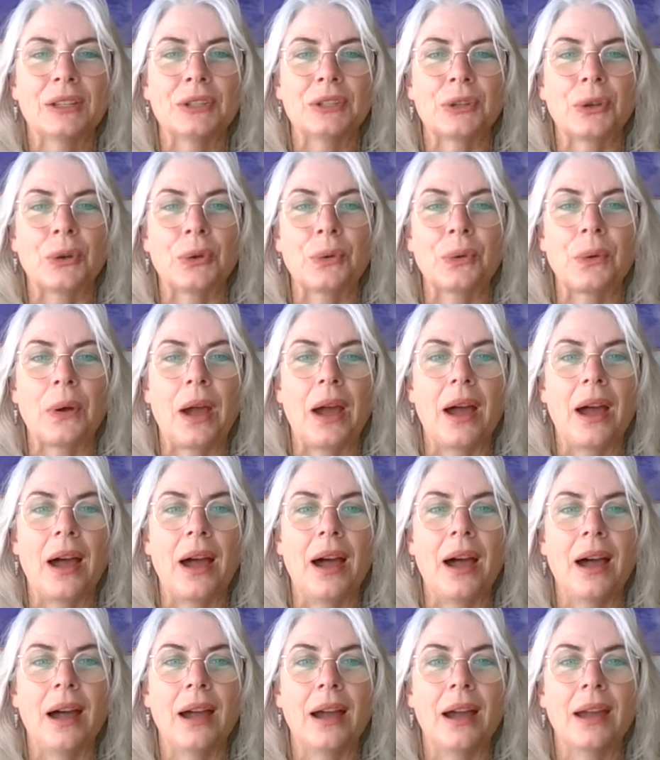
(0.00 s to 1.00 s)
So
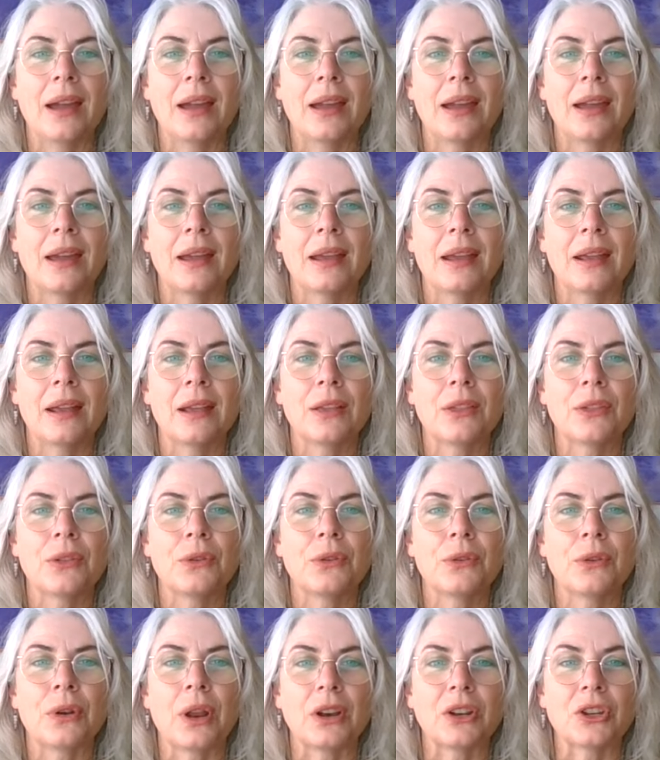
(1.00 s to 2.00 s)
I thought